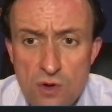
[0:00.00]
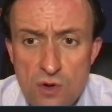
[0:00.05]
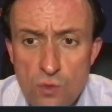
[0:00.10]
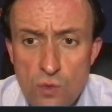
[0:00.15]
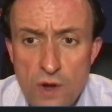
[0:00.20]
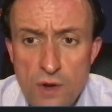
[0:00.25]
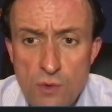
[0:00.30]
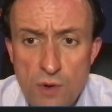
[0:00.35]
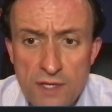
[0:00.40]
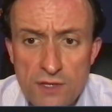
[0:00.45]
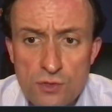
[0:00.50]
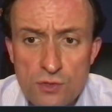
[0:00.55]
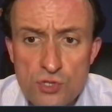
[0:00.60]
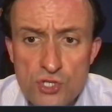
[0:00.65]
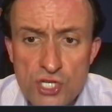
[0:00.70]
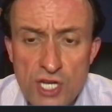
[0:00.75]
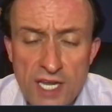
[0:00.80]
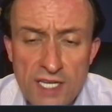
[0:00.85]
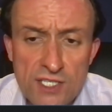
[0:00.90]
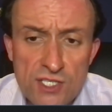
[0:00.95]
We want to
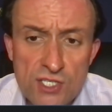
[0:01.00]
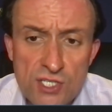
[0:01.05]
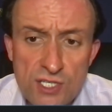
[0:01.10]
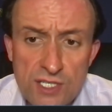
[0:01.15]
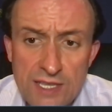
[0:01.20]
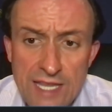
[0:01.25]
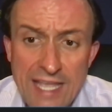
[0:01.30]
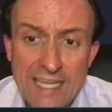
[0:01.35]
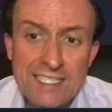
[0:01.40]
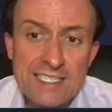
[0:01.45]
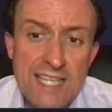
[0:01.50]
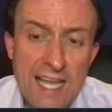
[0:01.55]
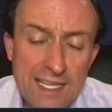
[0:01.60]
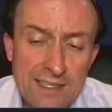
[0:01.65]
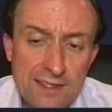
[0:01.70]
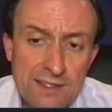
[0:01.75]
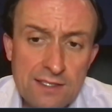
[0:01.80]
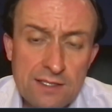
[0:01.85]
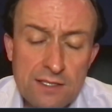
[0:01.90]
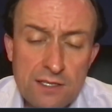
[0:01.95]
change like
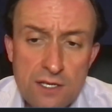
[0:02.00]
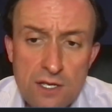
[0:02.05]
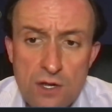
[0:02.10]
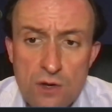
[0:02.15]
that.